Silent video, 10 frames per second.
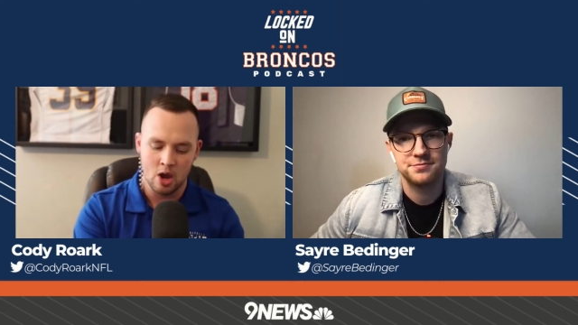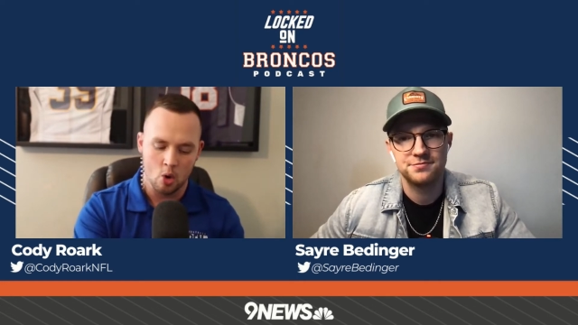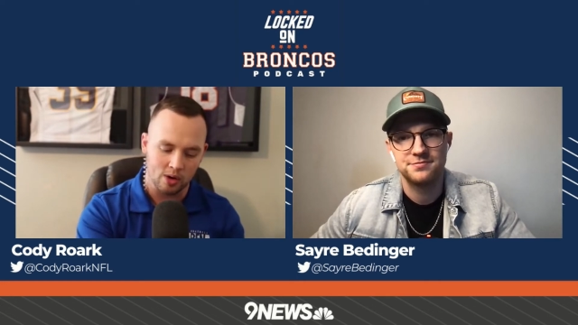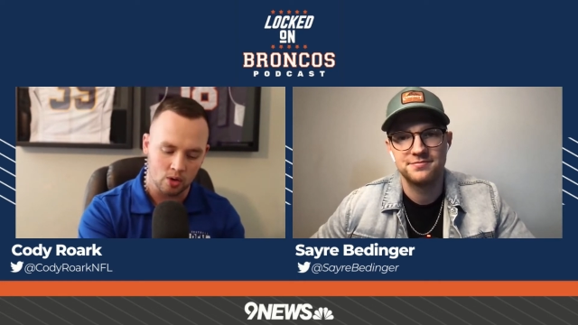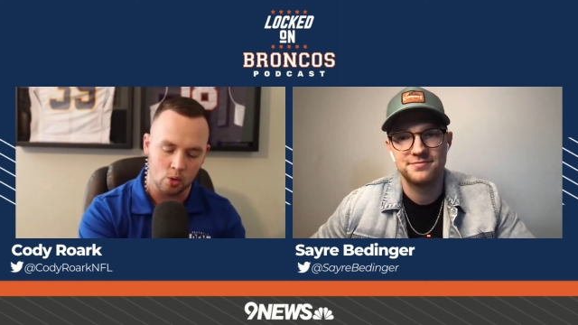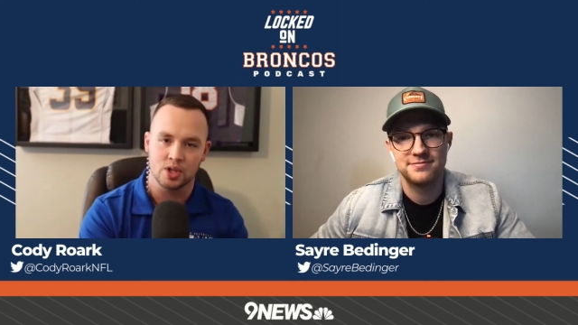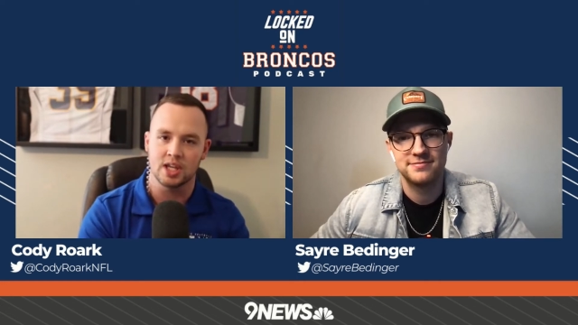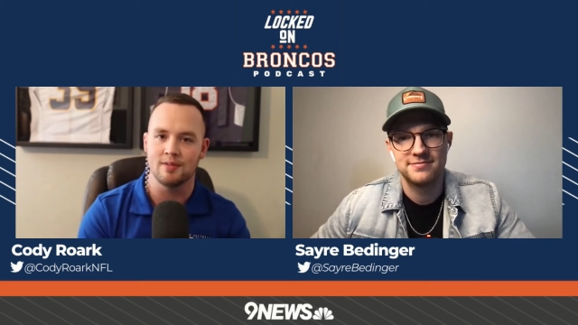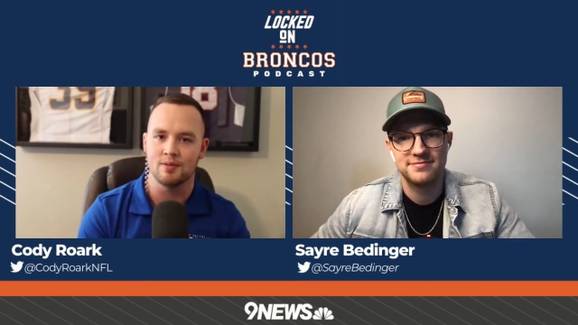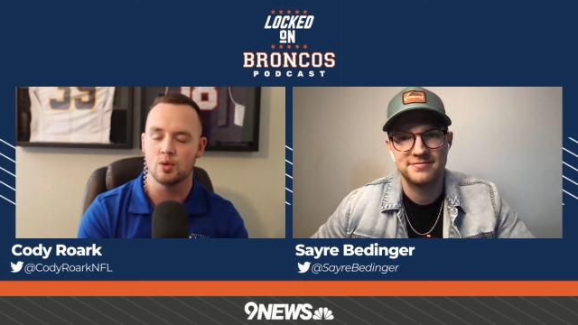Speaker 1: we are going to
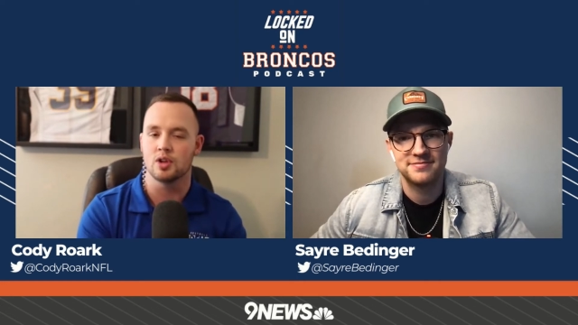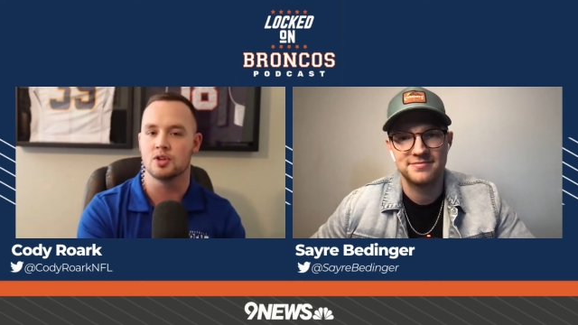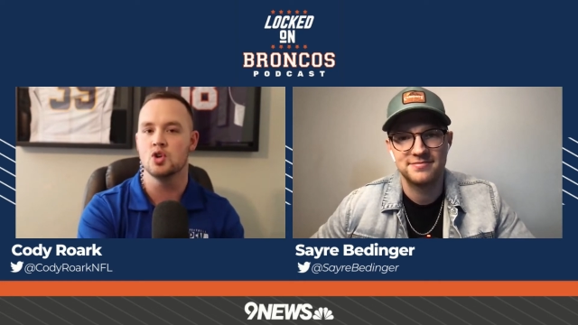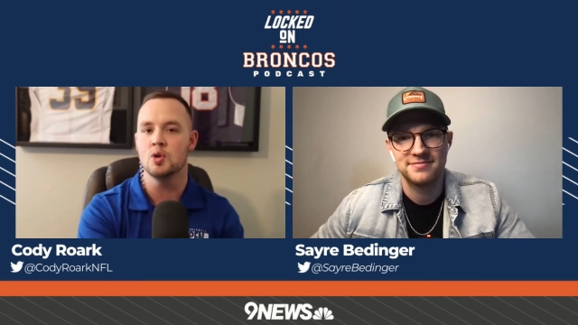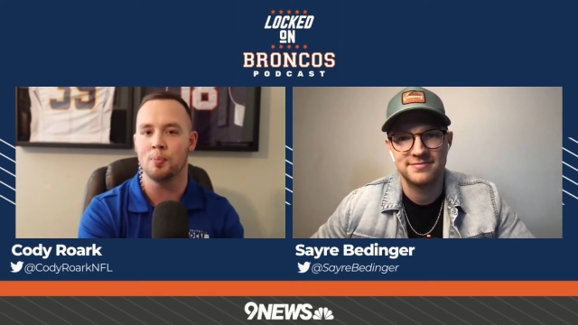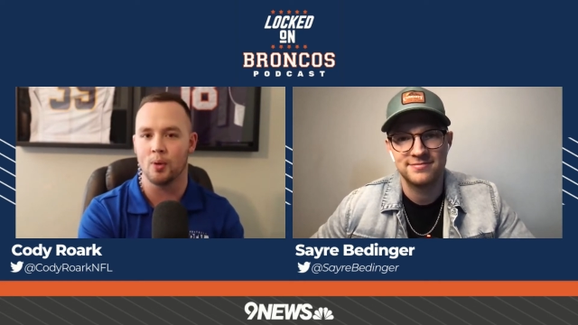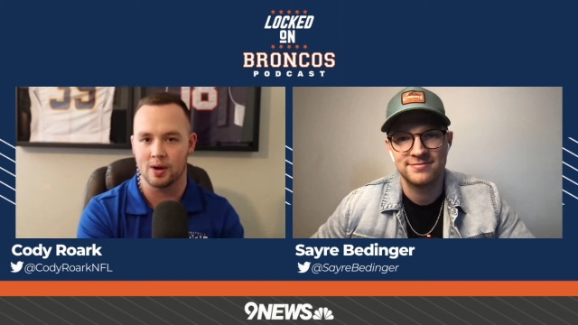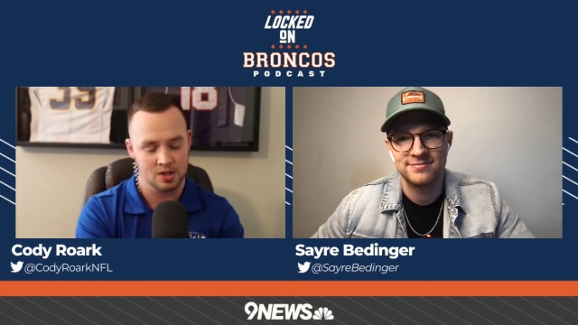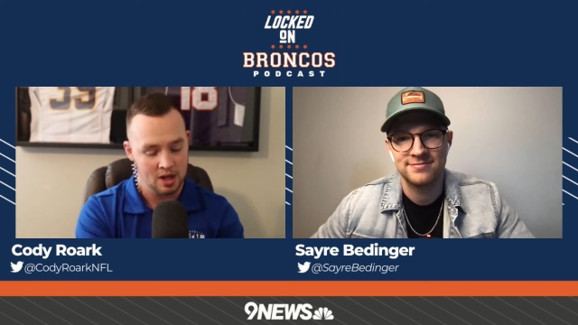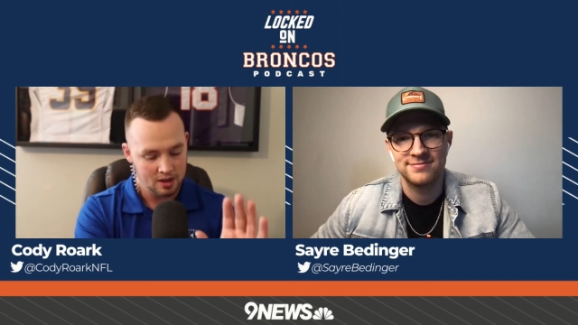give you the two players,